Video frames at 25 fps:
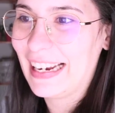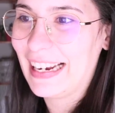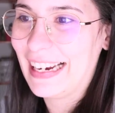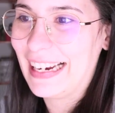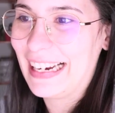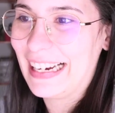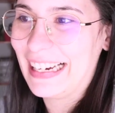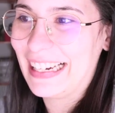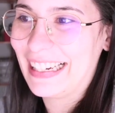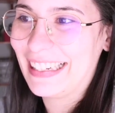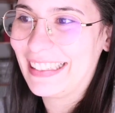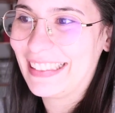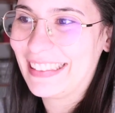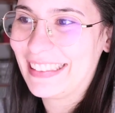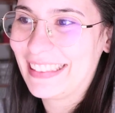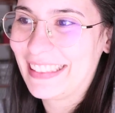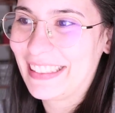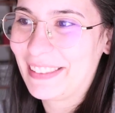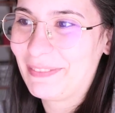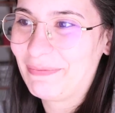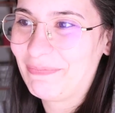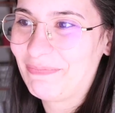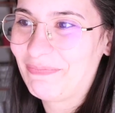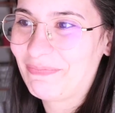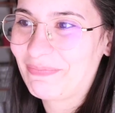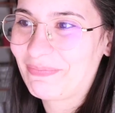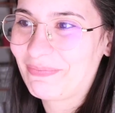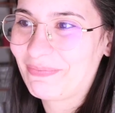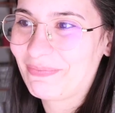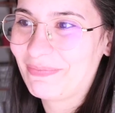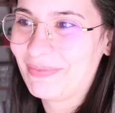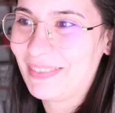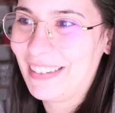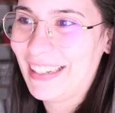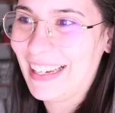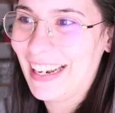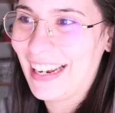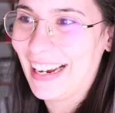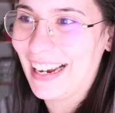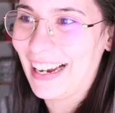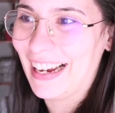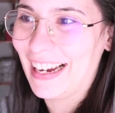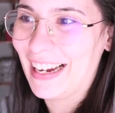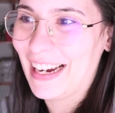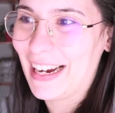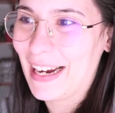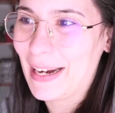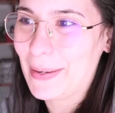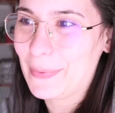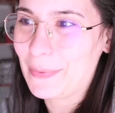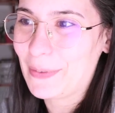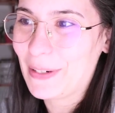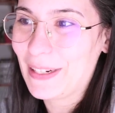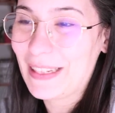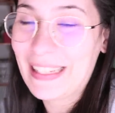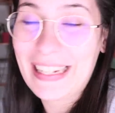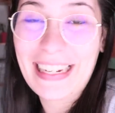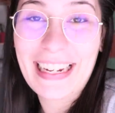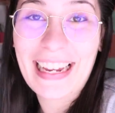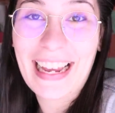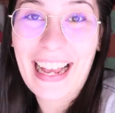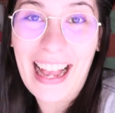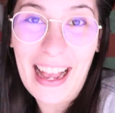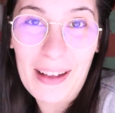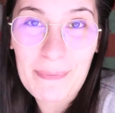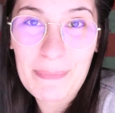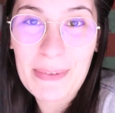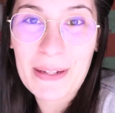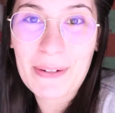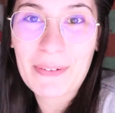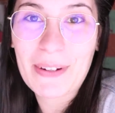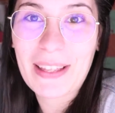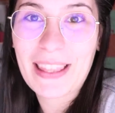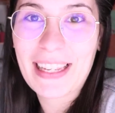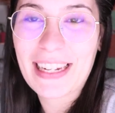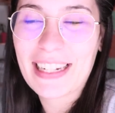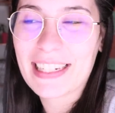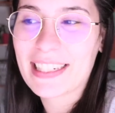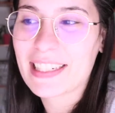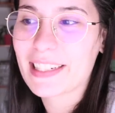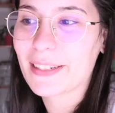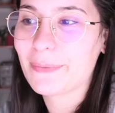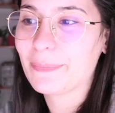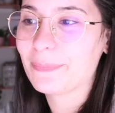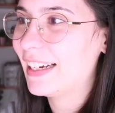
And Yeah, I'm really happy with it.